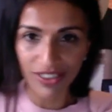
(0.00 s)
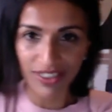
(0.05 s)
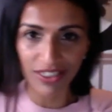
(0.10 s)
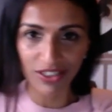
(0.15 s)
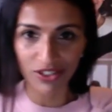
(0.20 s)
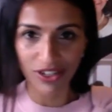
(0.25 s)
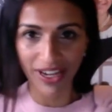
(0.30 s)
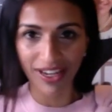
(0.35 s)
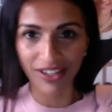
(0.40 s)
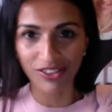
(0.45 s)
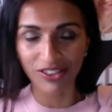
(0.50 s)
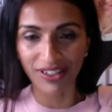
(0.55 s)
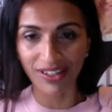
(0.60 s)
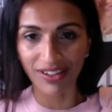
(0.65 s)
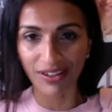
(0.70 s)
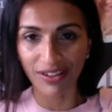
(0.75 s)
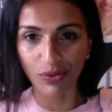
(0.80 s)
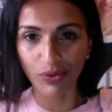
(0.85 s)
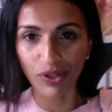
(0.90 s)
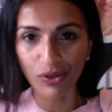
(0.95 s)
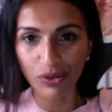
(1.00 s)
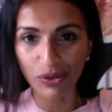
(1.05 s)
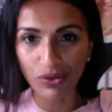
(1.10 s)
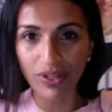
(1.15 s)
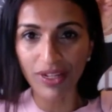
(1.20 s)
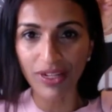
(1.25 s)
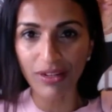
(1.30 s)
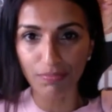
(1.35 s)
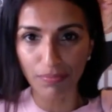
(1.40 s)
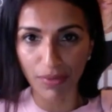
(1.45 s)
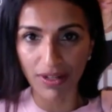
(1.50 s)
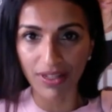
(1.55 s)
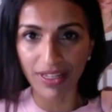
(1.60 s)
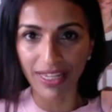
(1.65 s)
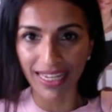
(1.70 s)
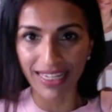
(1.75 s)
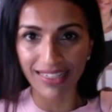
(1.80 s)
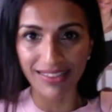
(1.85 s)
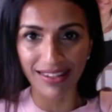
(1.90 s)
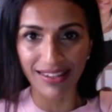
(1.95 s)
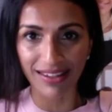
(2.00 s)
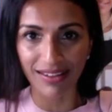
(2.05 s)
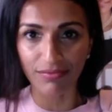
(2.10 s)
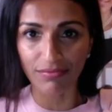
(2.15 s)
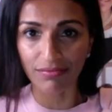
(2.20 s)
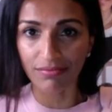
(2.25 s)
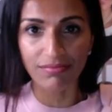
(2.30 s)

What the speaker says: is changing. We do need bulk heating.